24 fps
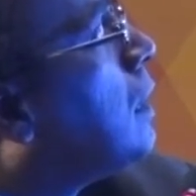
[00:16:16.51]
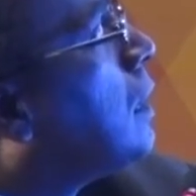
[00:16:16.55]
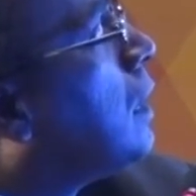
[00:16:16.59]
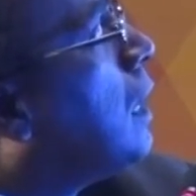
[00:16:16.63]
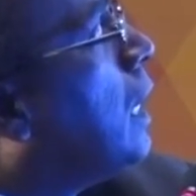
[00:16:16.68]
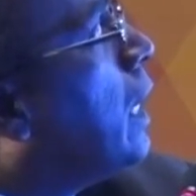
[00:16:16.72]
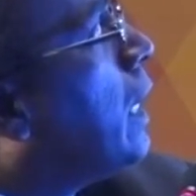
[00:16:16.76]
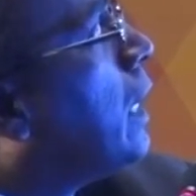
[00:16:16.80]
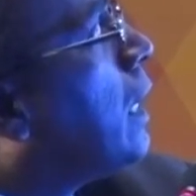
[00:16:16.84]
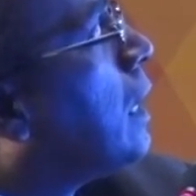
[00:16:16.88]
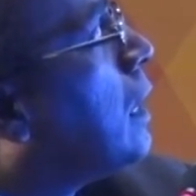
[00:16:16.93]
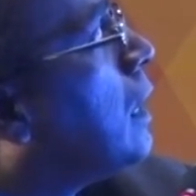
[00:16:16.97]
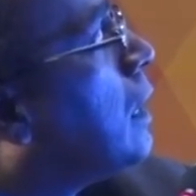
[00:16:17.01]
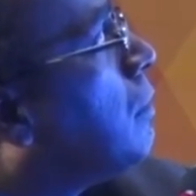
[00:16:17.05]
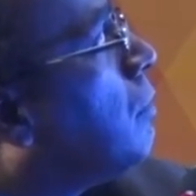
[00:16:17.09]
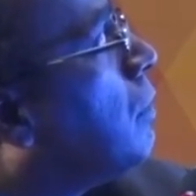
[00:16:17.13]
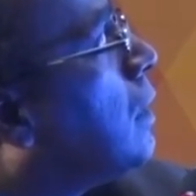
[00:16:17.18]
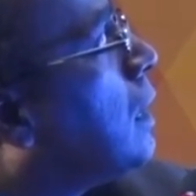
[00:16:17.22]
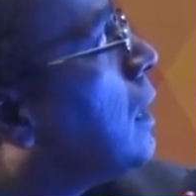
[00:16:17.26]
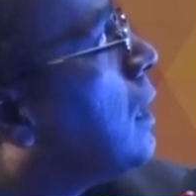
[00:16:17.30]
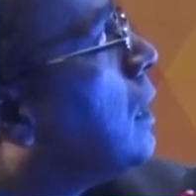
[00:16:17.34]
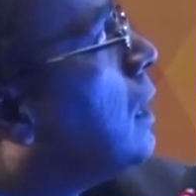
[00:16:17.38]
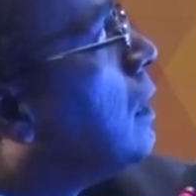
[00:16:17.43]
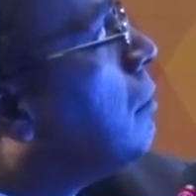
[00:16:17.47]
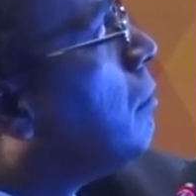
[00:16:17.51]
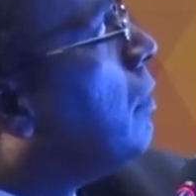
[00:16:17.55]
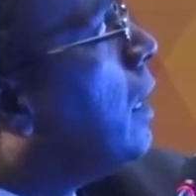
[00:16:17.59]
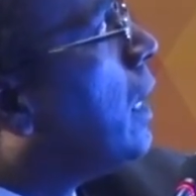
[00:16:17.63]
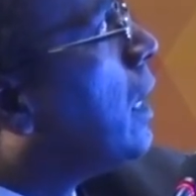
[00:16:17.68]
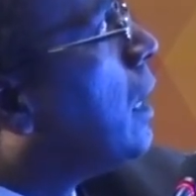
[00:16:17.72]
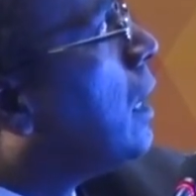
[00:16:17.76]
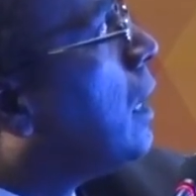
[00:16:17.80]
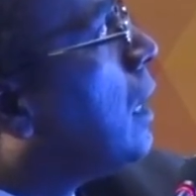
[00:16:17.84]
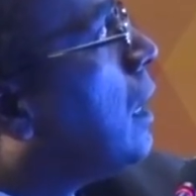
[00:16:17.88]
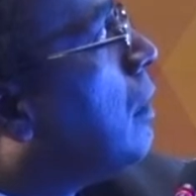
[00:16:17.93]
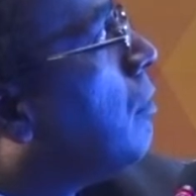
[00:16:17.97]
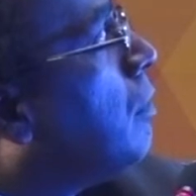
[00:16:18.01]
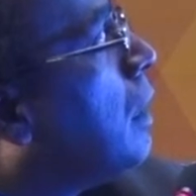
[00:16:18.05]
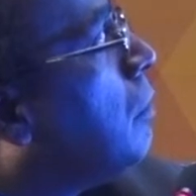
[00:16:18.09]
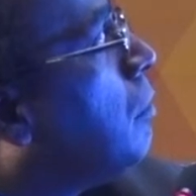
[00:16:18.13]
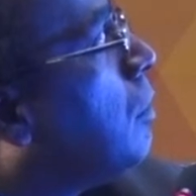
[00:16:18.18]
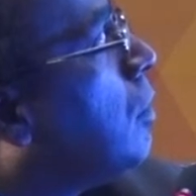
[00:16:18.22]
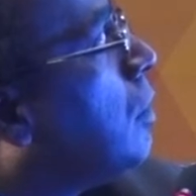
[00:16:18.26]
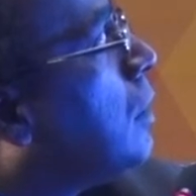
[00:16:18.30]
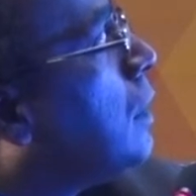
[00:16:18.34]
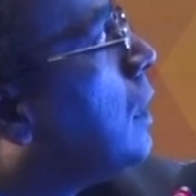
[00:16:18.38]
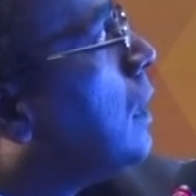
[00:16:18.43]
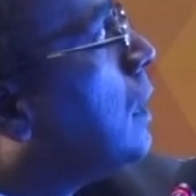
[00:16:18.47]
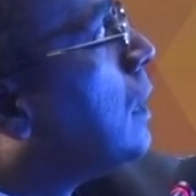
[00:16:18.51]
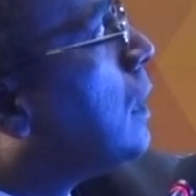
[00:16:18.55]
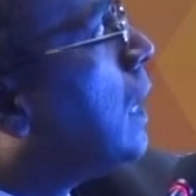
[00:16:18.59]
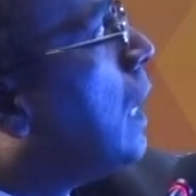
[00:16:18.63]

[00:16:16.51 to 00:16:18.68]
cardiac dysfunction, myocardial fibrosis,